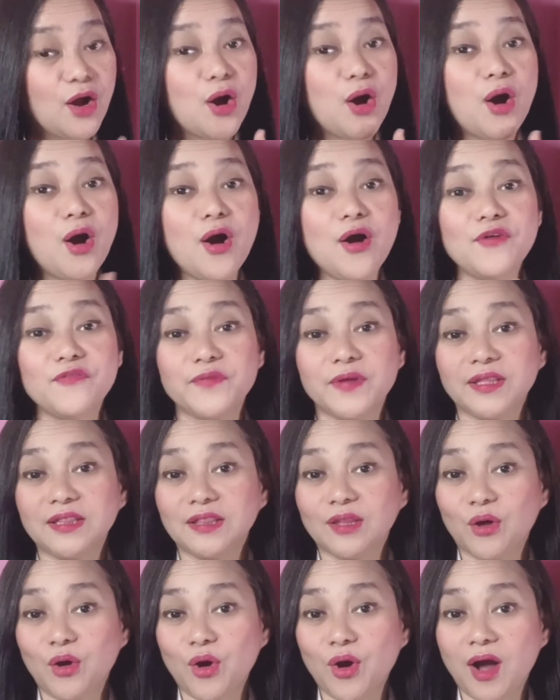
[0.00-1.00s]
often
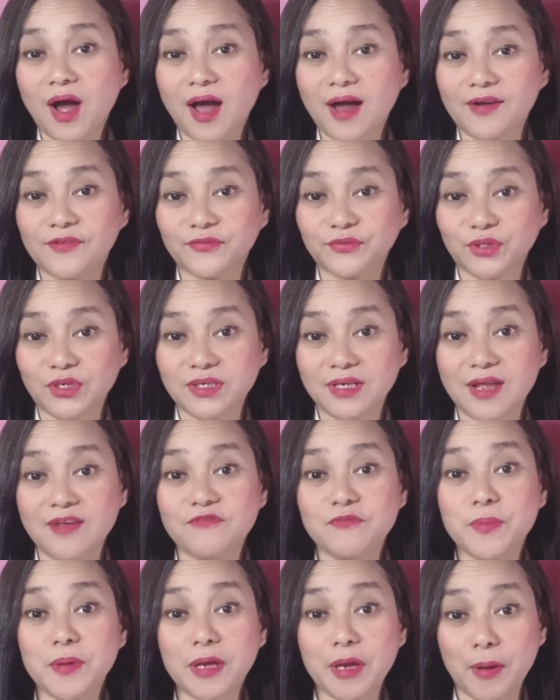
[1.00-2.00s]
long after they've
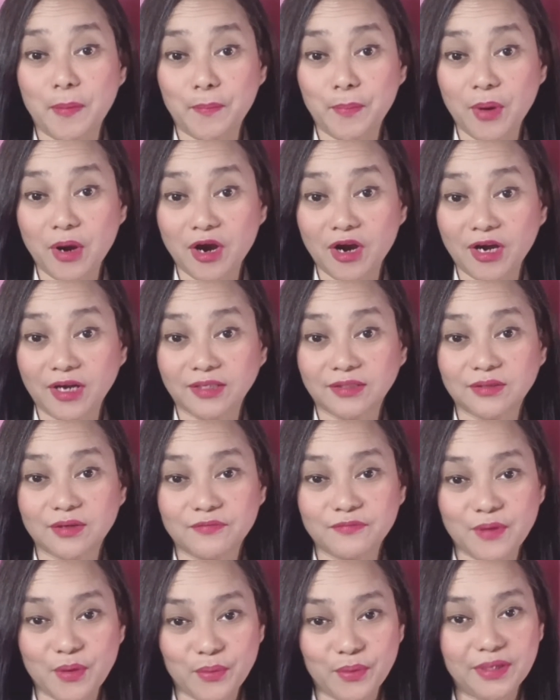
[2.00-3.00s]
become part of
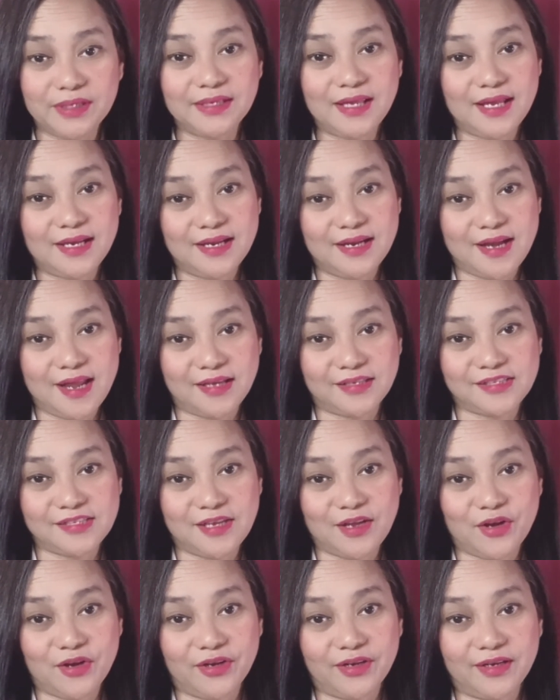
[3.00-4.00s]
our daily
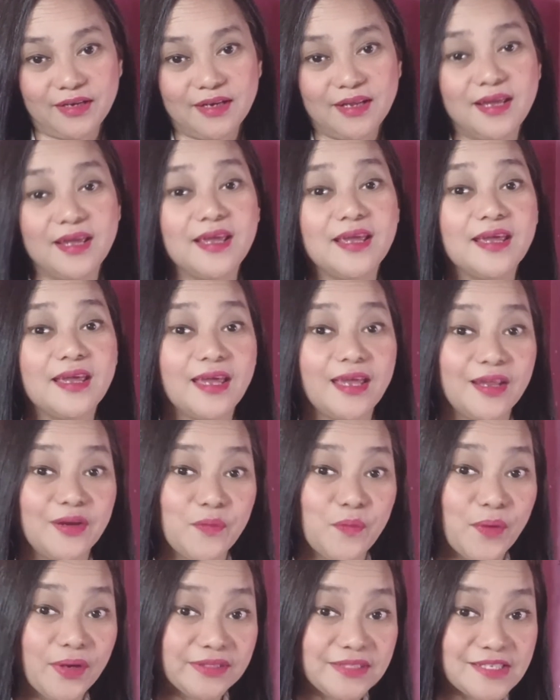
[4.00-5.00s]
lexicon. And
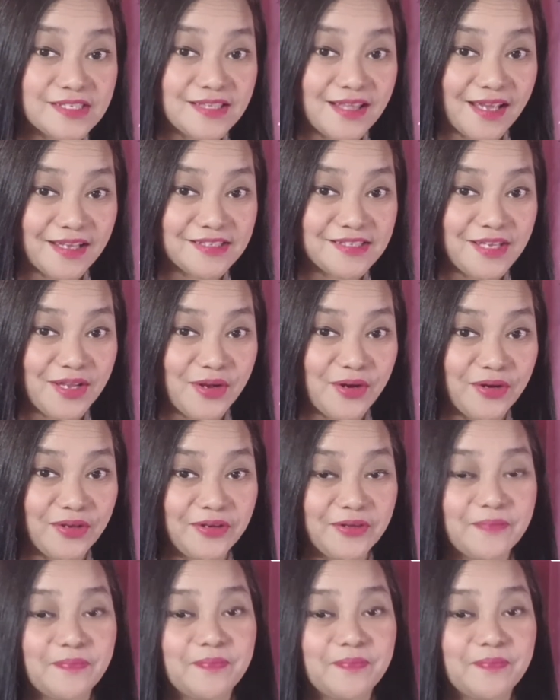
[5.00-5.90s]
what is lexicon?